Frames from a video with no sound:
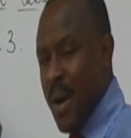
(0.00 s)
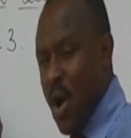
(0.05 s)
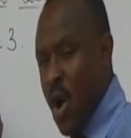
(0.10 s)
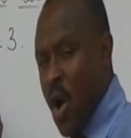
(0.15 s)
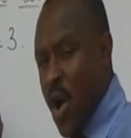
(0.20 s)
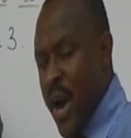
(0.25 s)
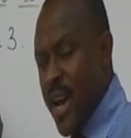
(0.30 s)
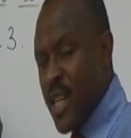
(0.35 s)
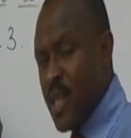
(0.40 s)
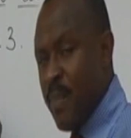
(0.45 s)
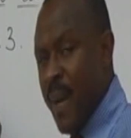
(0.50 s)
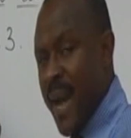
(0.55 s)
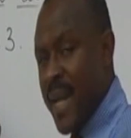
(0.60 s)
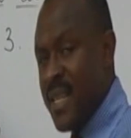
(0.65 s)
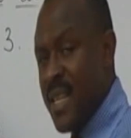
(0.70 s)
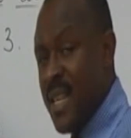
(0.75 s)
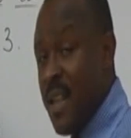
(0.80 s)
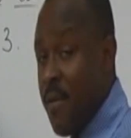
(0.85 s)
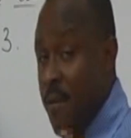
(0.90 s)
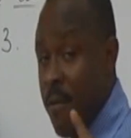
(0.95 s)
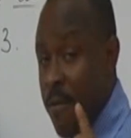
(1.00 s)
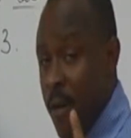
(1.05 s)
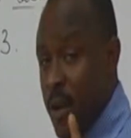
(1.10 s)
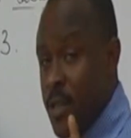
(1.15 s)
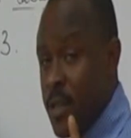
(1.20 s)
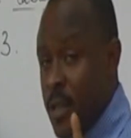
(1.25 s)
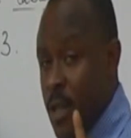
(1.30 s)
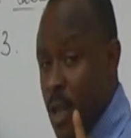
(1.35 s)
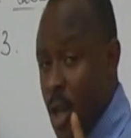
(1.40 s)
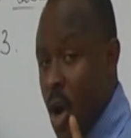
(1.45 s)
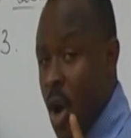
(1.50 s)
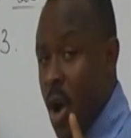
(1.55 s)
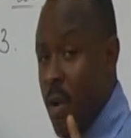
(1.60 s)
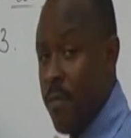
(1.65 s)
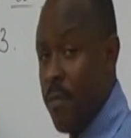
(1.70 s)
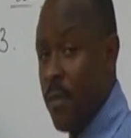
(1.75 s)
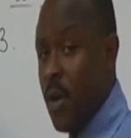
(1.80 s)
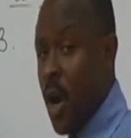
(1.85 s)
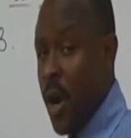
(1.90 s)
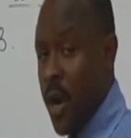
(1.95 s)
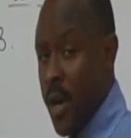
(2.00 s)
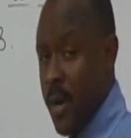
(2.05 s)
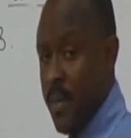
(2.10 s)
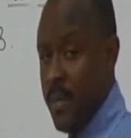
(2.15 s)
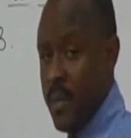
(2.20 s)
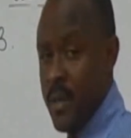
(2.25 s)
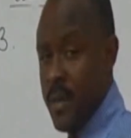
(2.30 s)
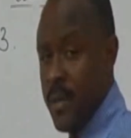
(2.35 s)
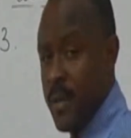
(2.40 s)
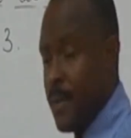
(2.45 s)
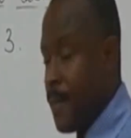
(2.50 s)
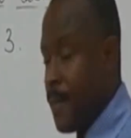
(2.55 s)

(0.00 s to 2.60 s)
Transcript: respecting the first law of logarithms.